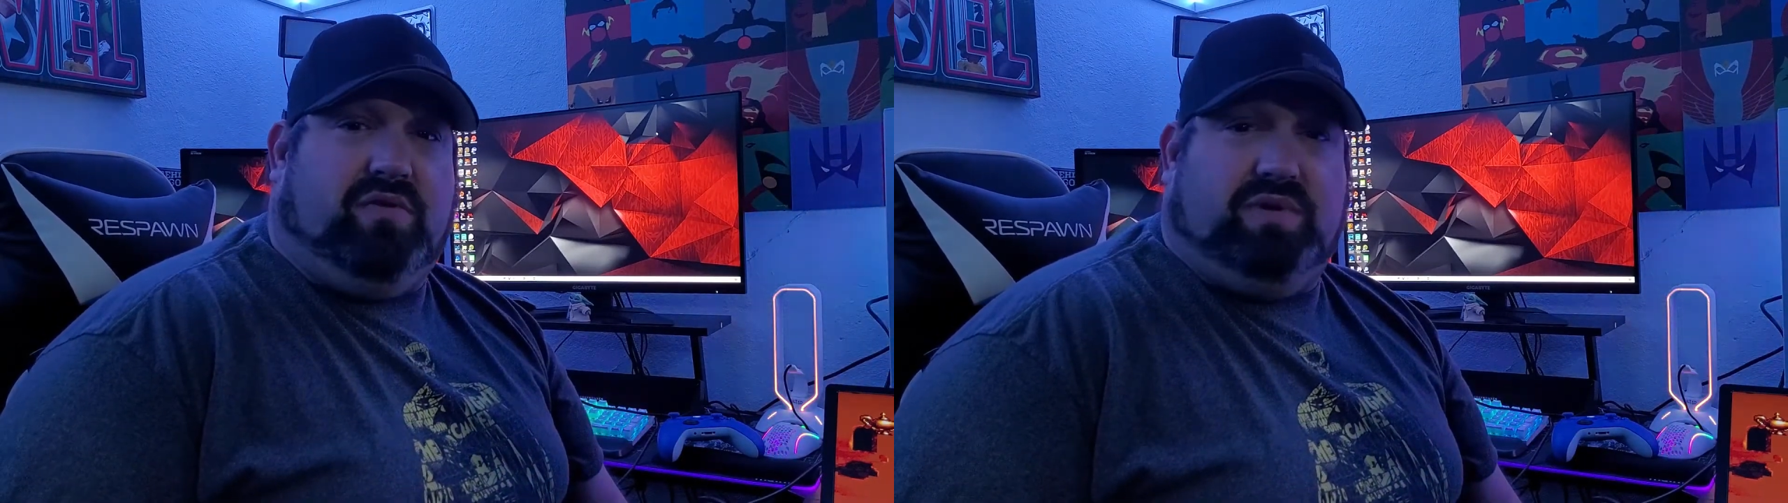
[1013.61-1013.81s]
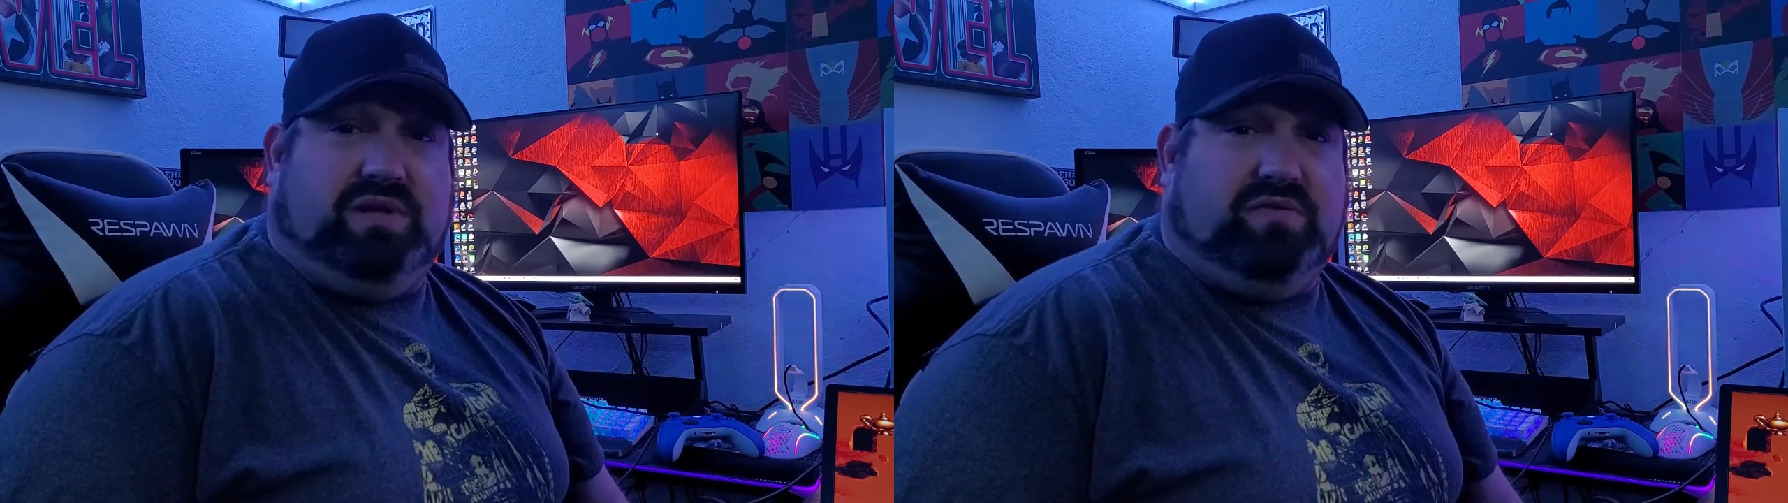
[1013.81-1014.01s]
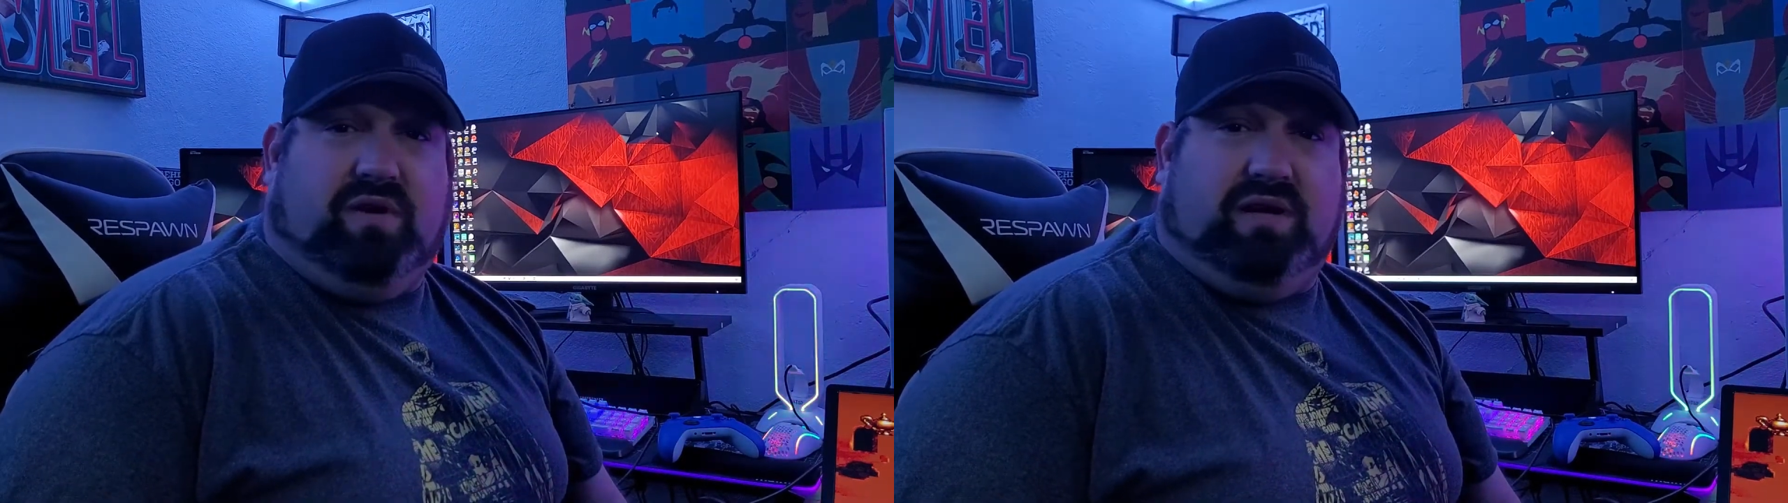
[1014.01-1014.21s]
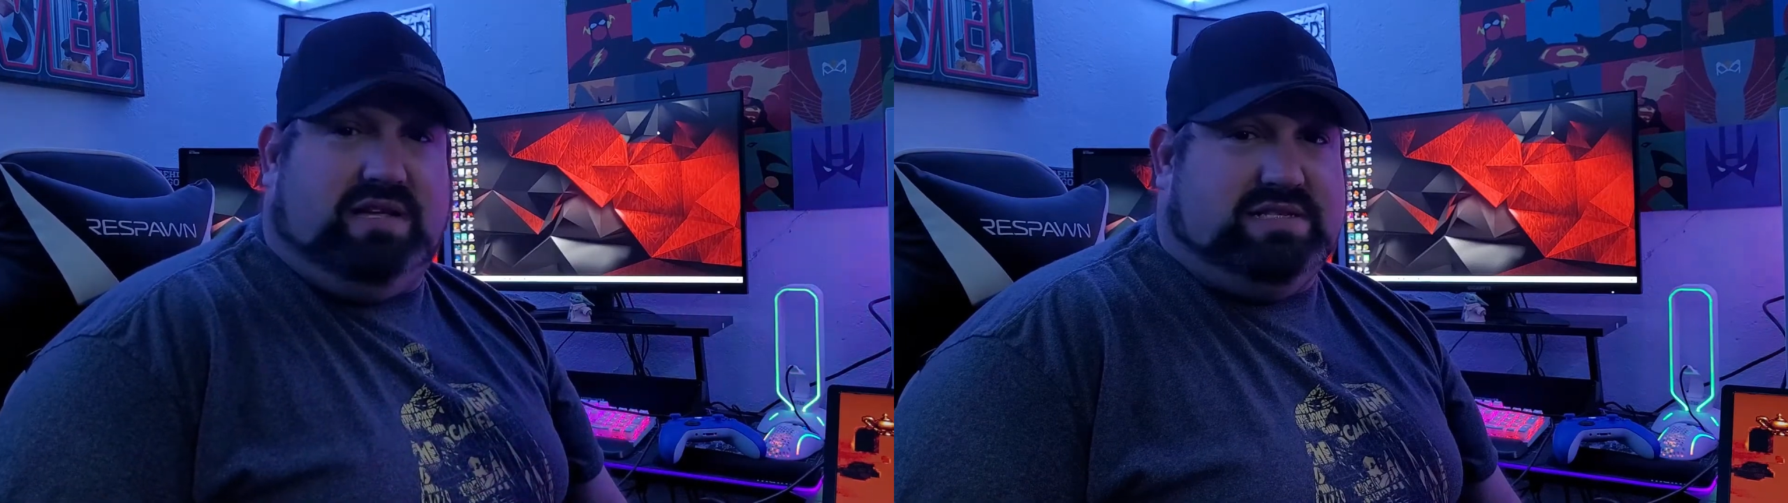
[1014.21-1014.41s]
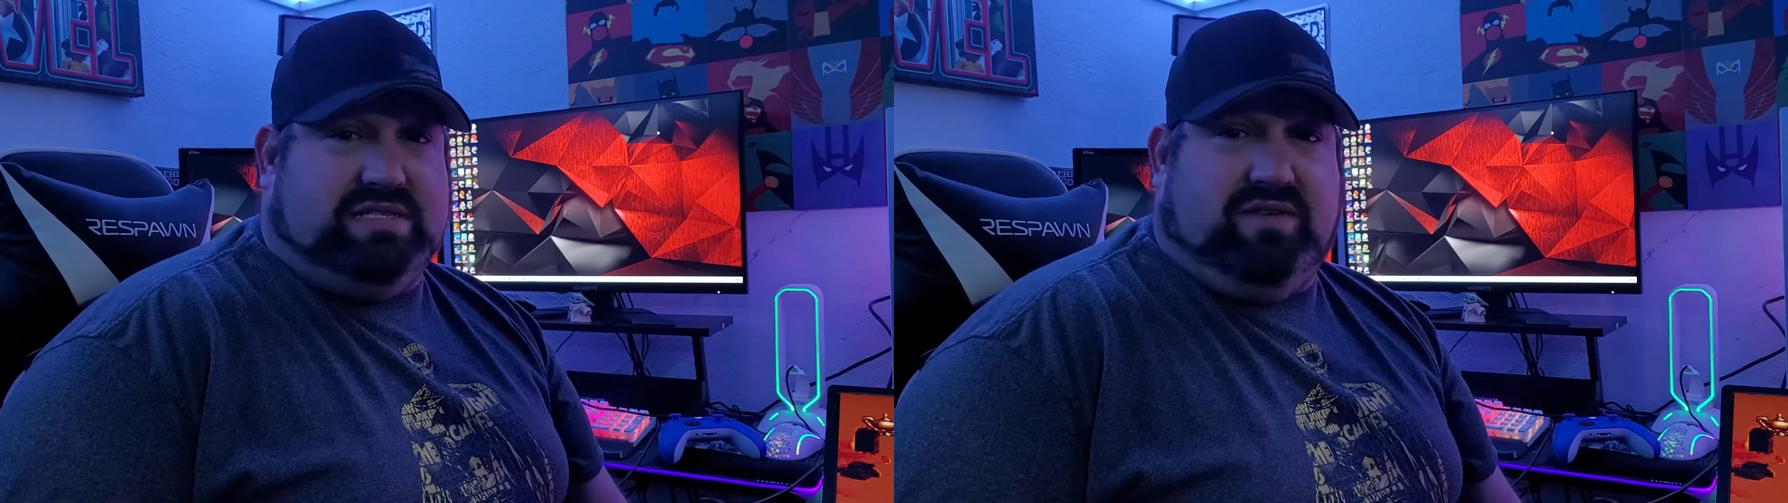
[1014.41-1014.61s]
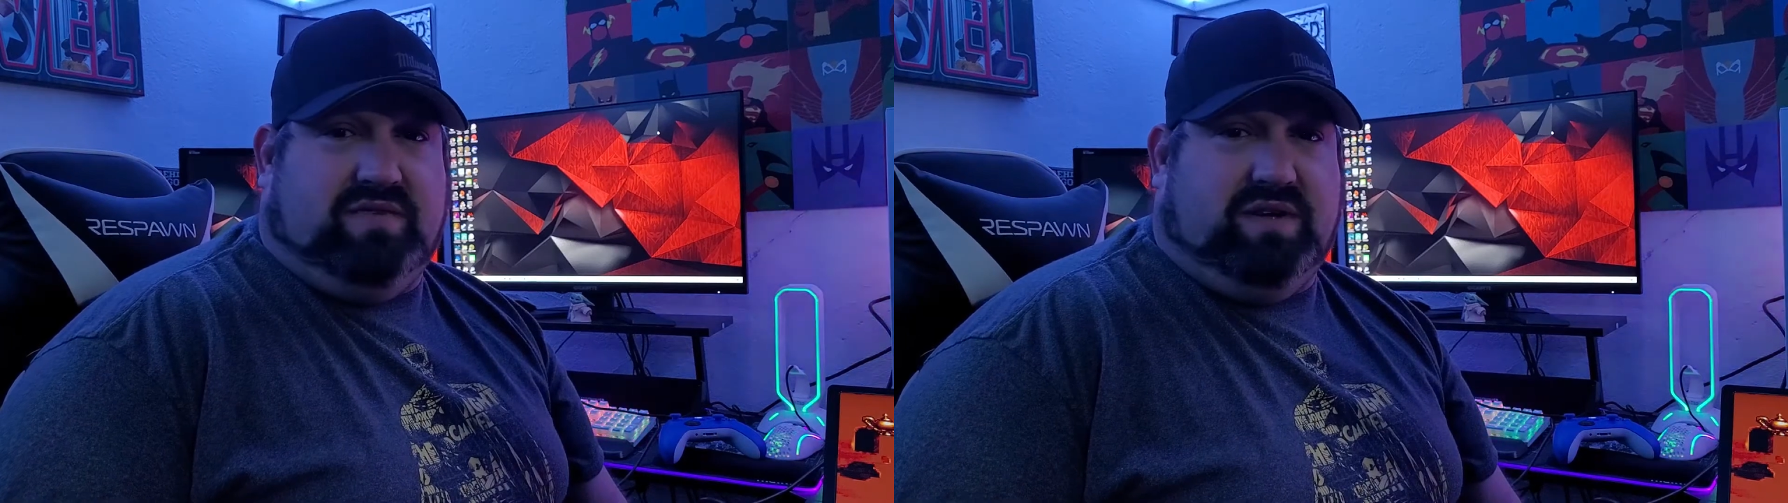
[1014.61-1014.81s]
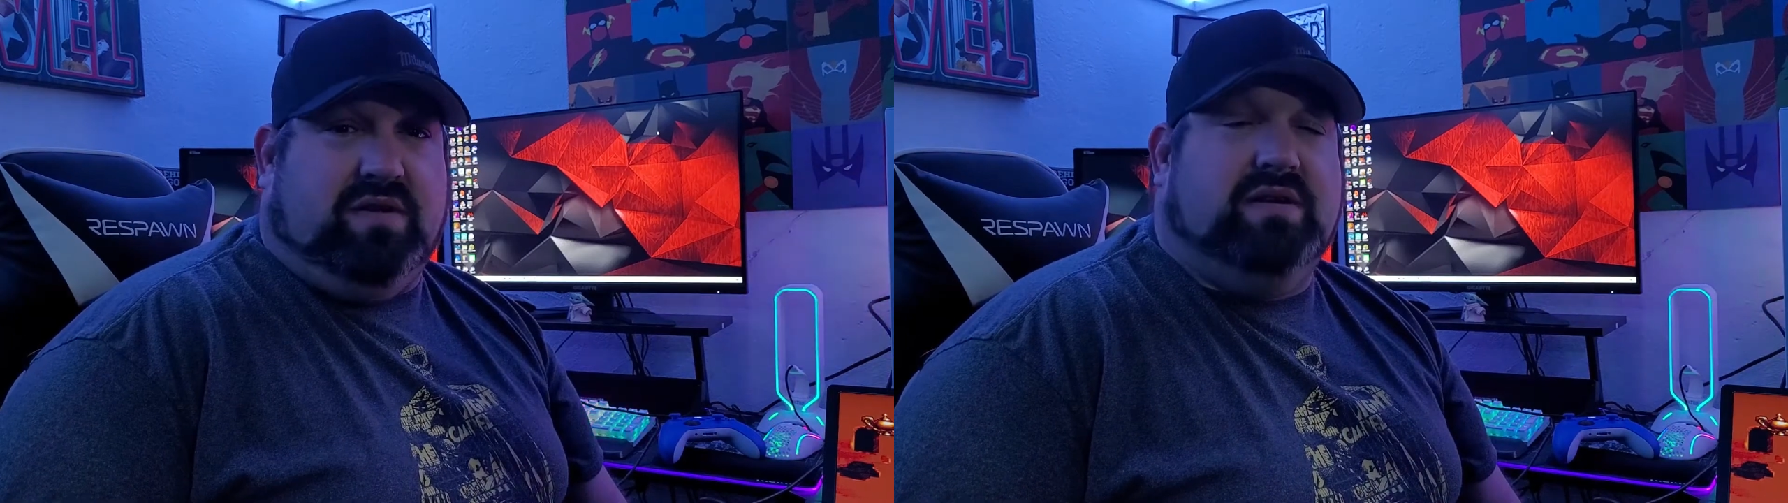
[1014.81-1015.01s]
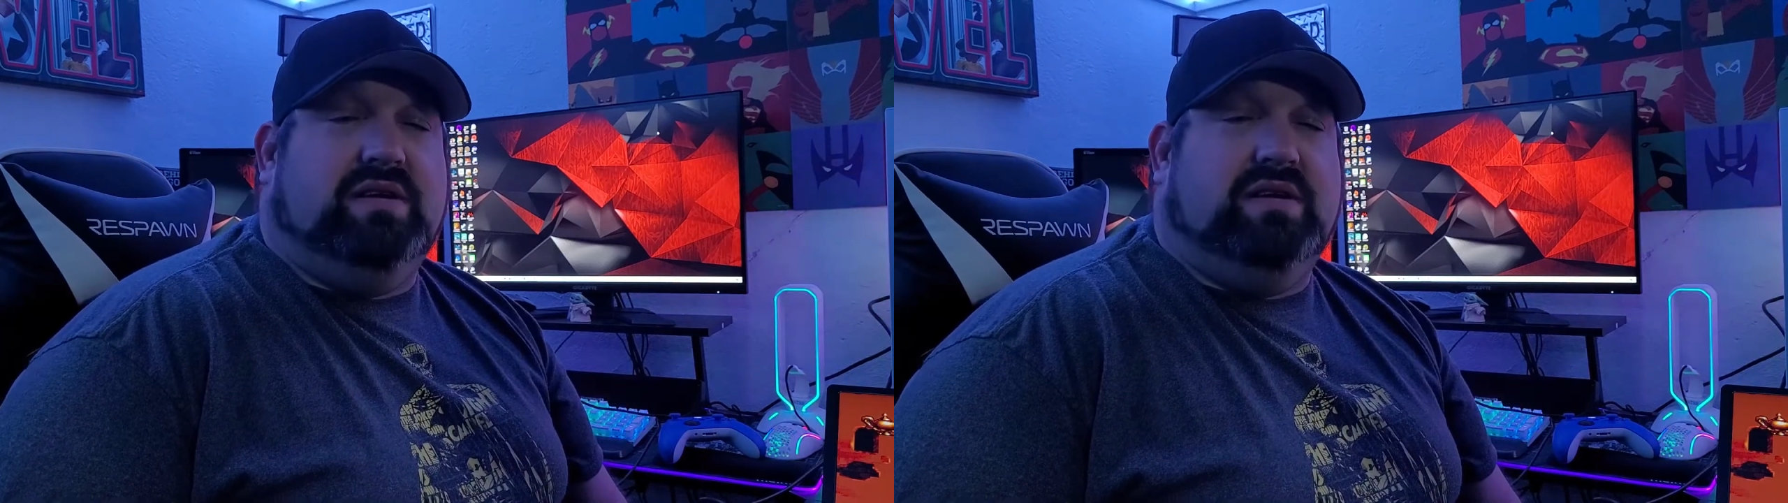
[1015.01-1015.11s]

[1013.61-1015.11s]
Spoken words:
We do all kinds of stuff here.